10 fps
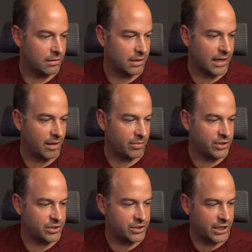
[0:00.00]
Again, we
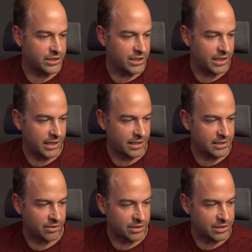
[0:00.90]
just change it here.
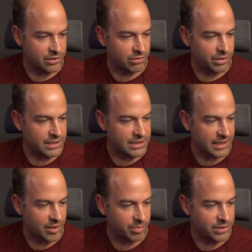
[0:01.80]
So this is already set
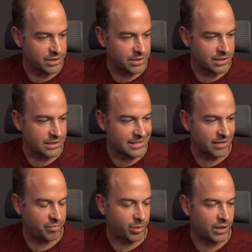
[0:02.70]
up as a
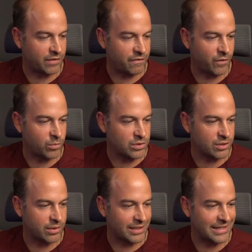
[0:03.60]
TIFF by default.
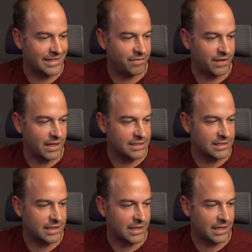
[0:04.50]
So I'll leave that.
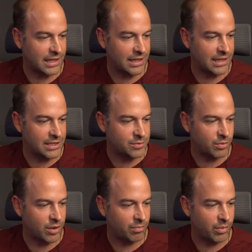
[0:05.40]
And then this
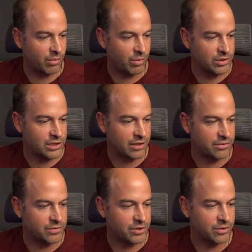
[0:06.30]
one, we want to go
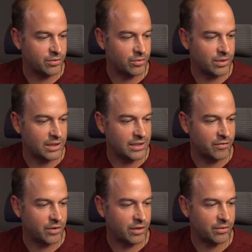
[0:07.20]
to a
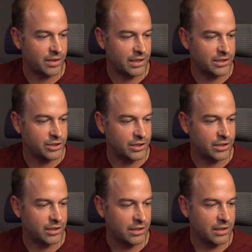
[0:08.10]
different
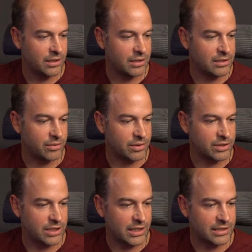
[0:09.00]
location. So I'll
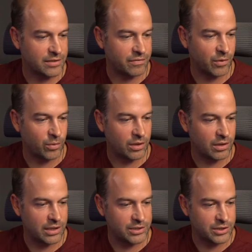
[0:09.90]
select a folder.
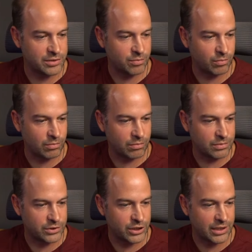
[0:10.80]
Let's just
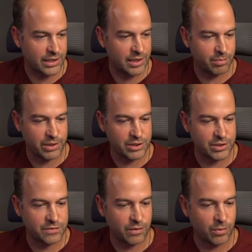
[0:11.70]
chuck it in the
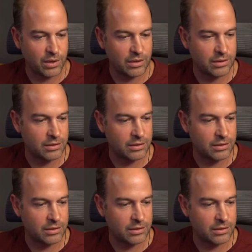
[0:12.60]
pictures folder.